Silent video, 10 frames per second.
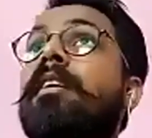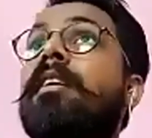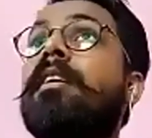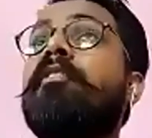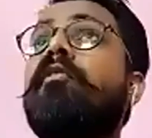
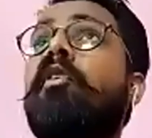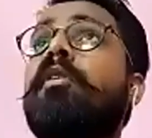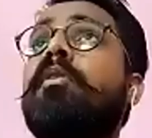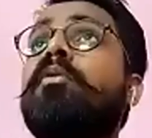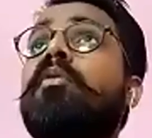If you want
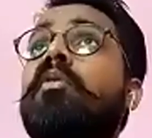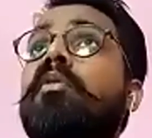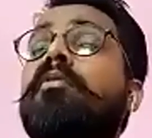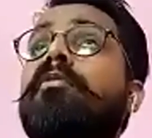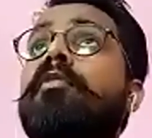to
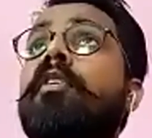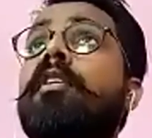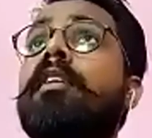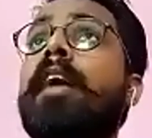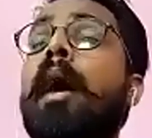go for
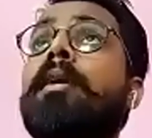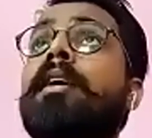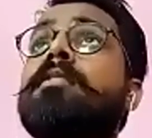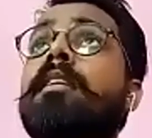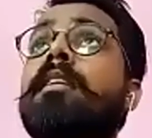
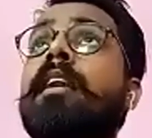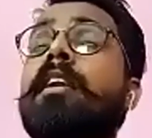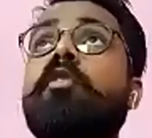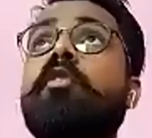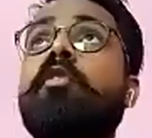cameras
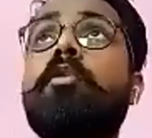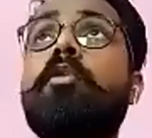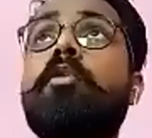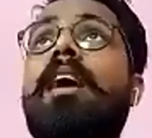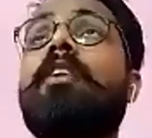and you want to
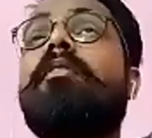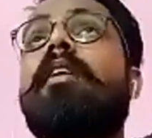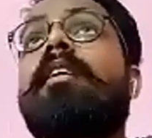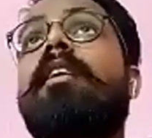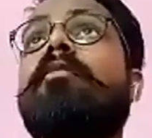start your
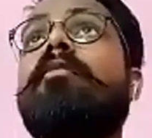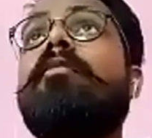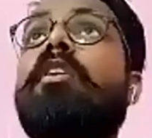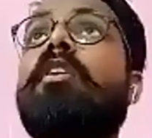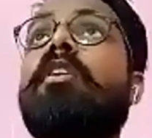career in
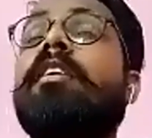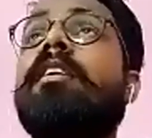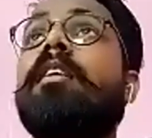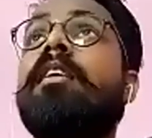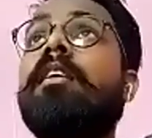photography,
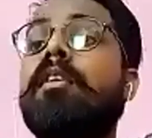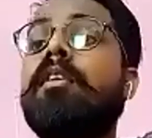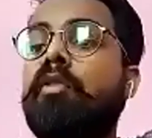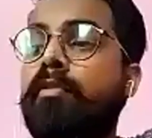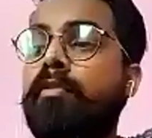
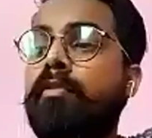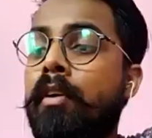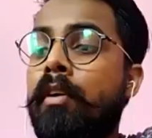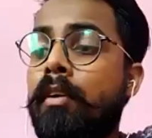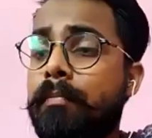go for
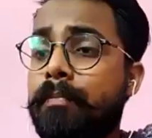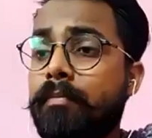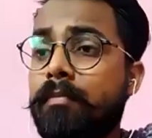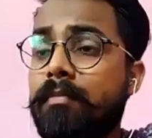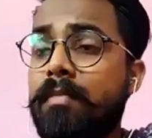
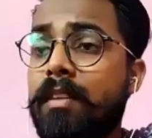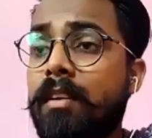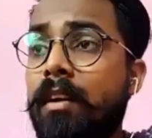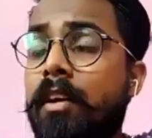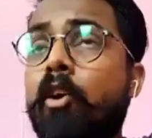
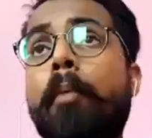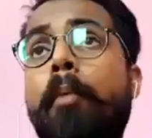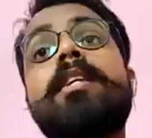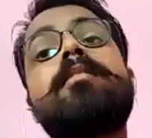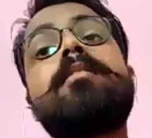a crop
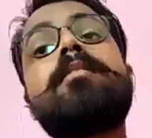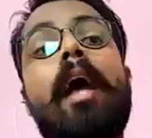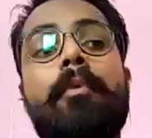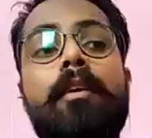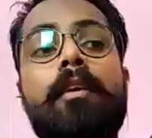sensor
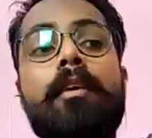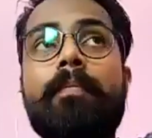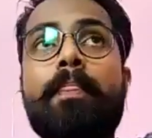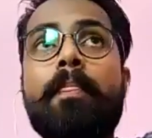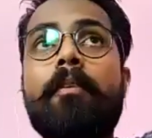camera,
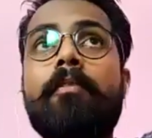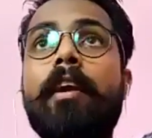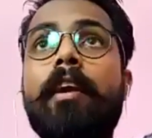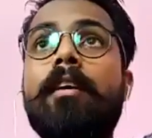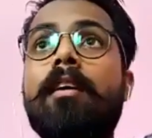right?
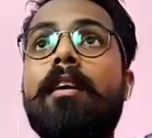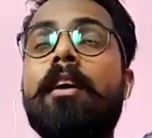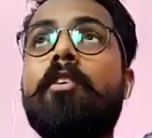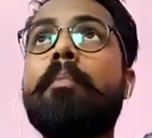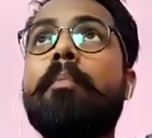A
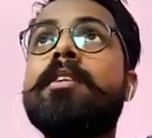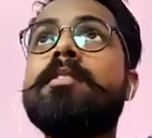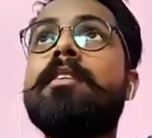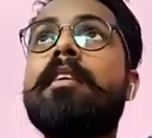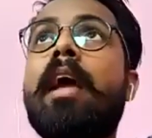crop
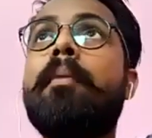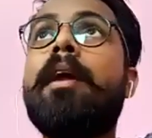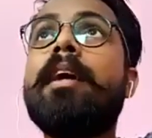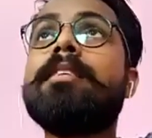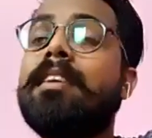sensor camera
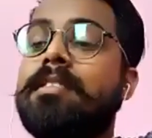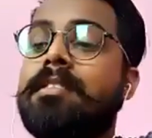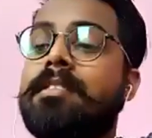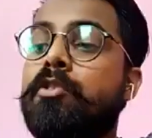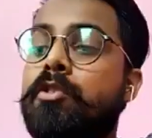is easy
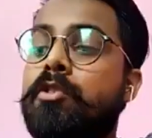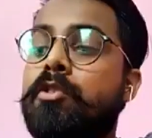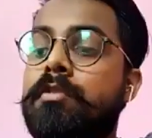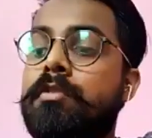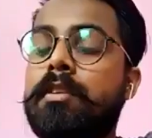to
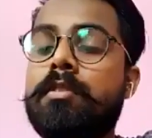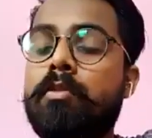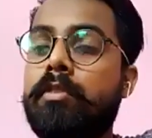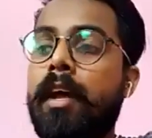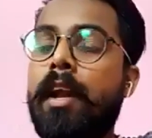use. So
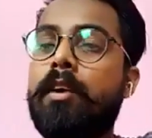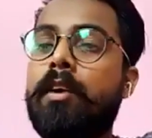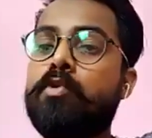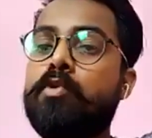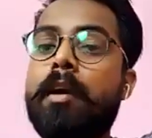there are
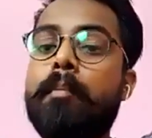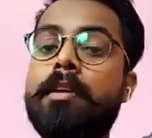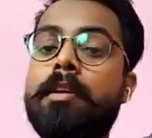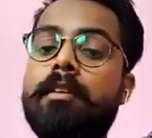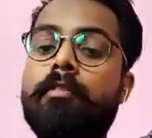two segments
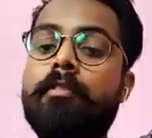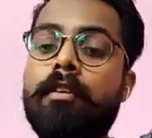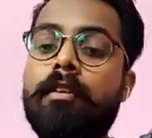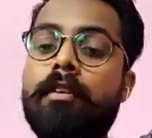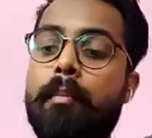in
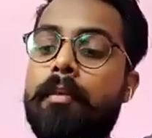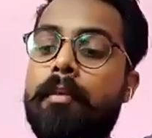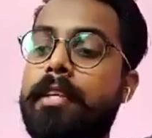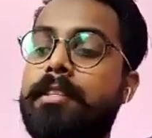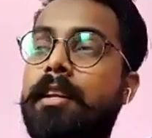camera
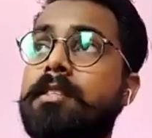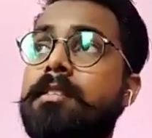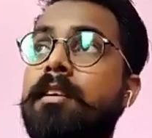DSLRs.